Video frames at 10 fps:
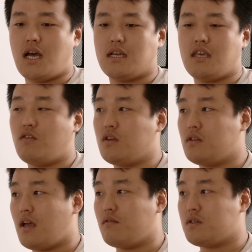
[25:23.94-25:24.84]
giving
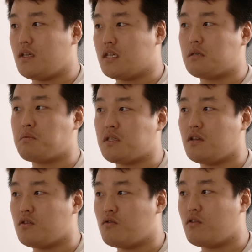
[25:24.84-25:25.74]
devs
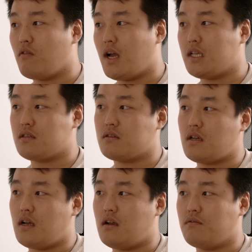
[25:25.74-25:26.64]
explicit token grants
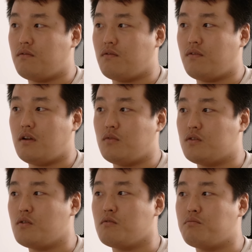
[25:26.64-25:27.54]
from the
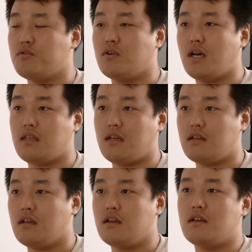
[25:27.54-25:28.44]
token pool, and then
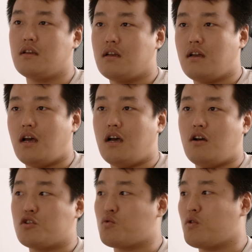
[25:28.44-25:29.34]

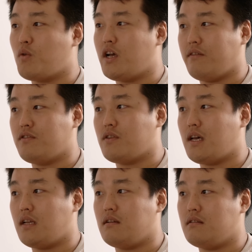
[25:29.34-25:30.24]
a short while after
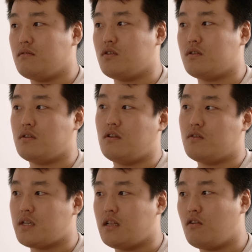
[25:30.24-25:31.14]
that, just
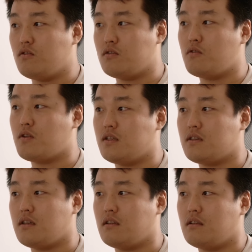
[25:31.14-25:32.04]
selling all the tokens
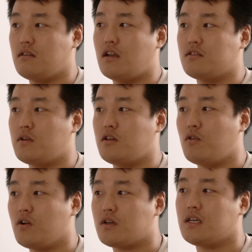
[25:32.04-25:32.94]
and not doing any
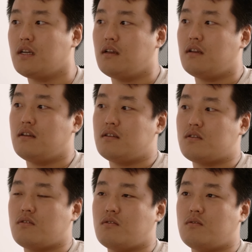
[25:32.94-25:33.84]
work.
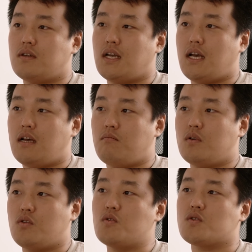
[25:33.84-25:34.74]
So
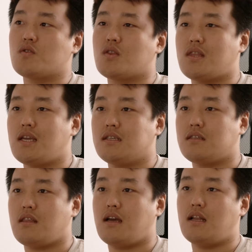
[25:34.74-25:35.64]
those are the things
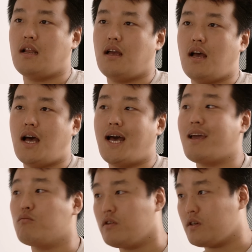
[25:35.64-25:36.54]
that I
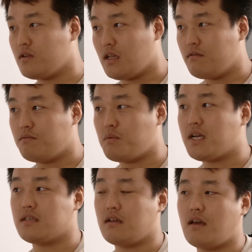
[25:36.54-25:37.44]
am critical of
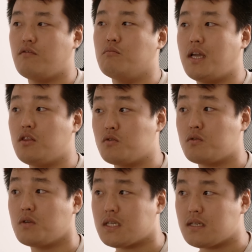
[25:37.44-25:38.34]
because I never made those
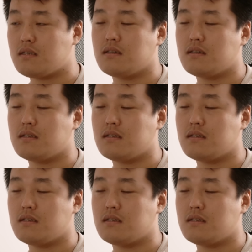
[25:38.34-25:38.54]
choices.